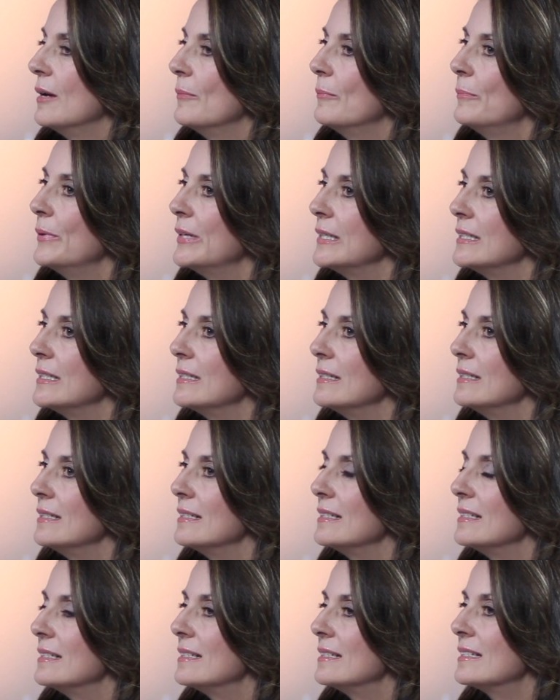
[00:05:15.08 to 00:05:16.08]
But
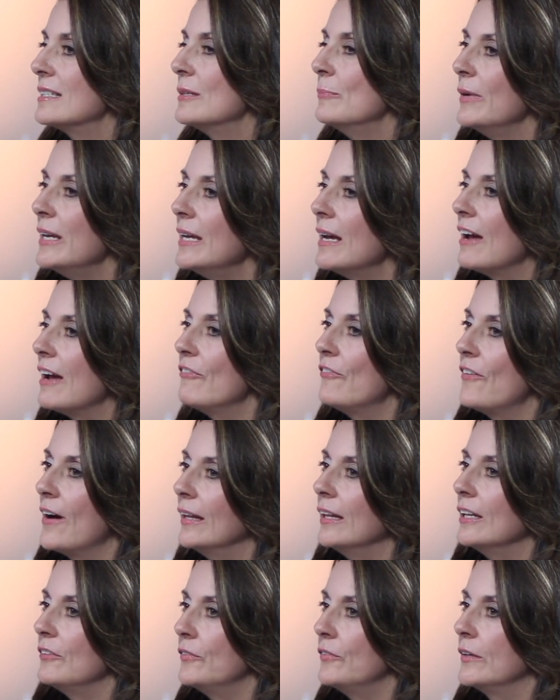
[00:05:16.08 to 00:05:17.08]
to me, I
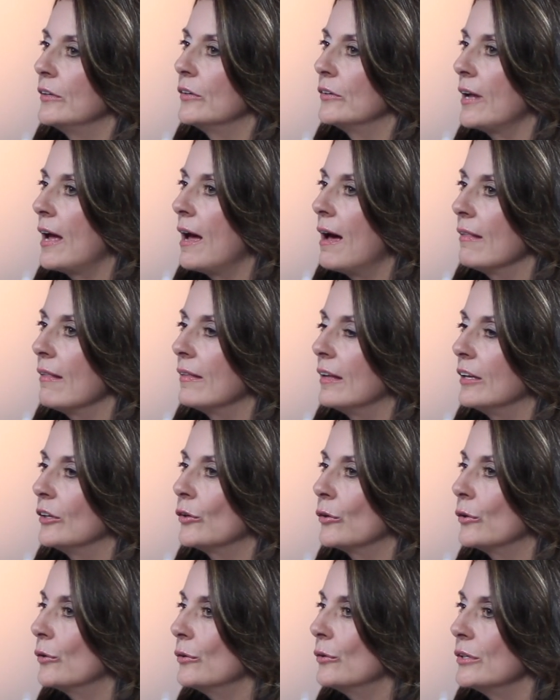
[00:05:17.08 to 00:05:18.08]
finally figured out that
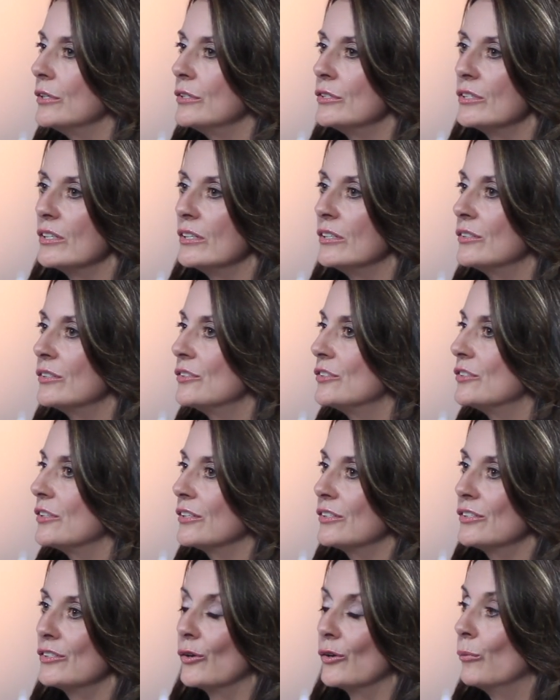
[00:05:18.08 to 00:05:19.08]
courage is
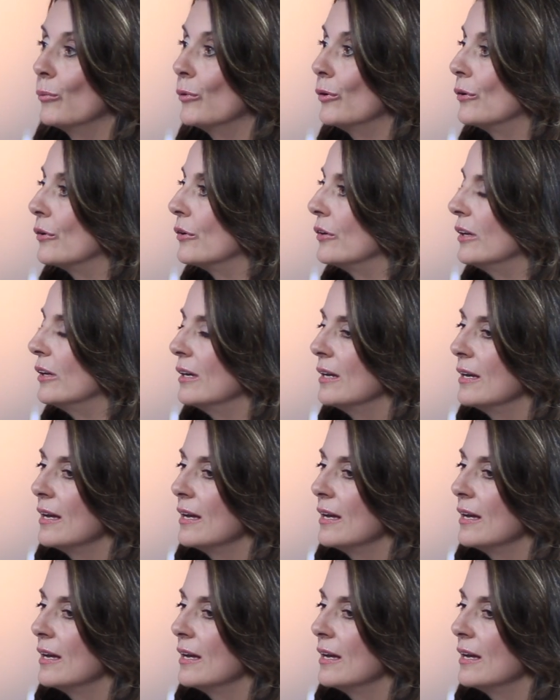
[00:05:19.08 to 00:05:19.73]
just a word.